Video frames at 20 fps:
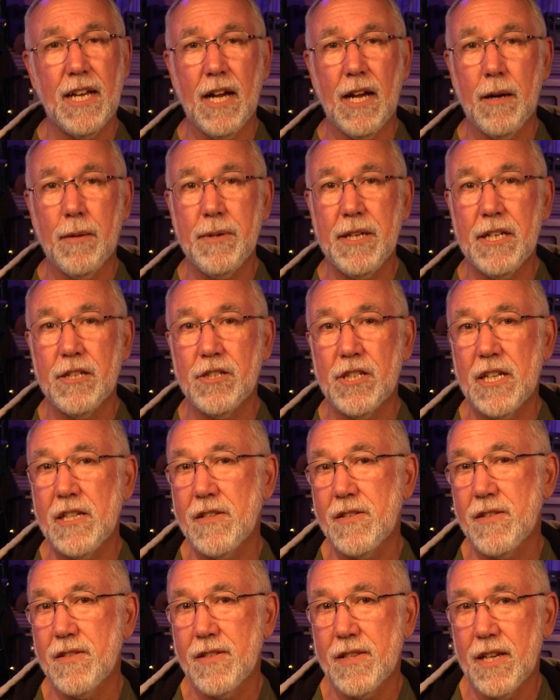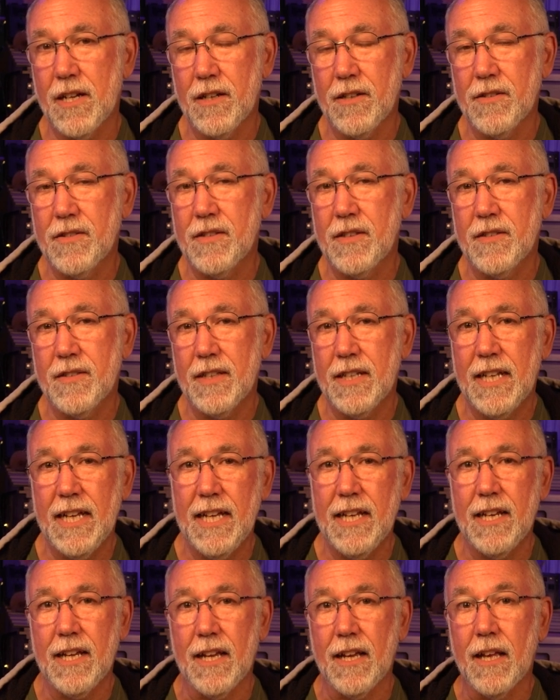How many adjacent cells is it
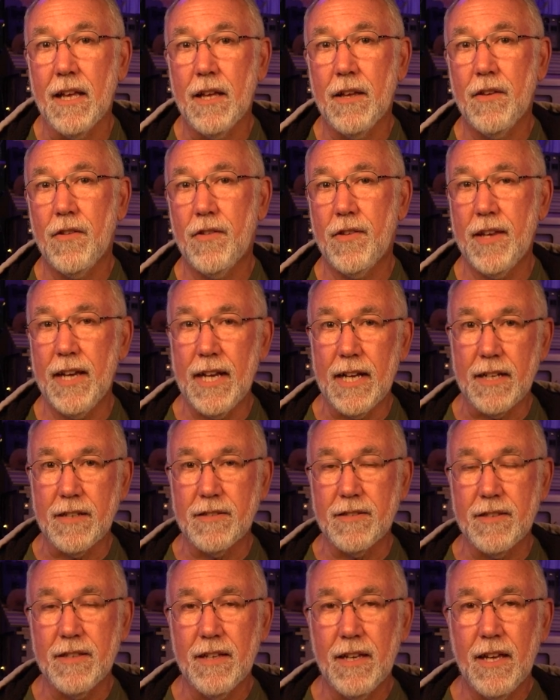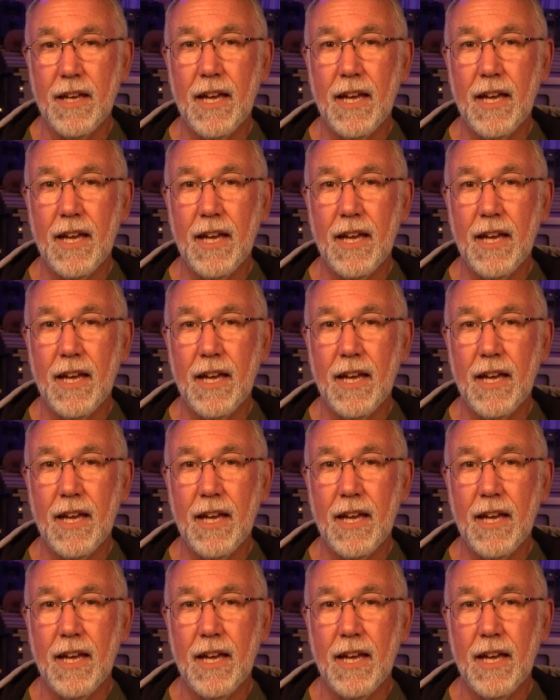heating? 6.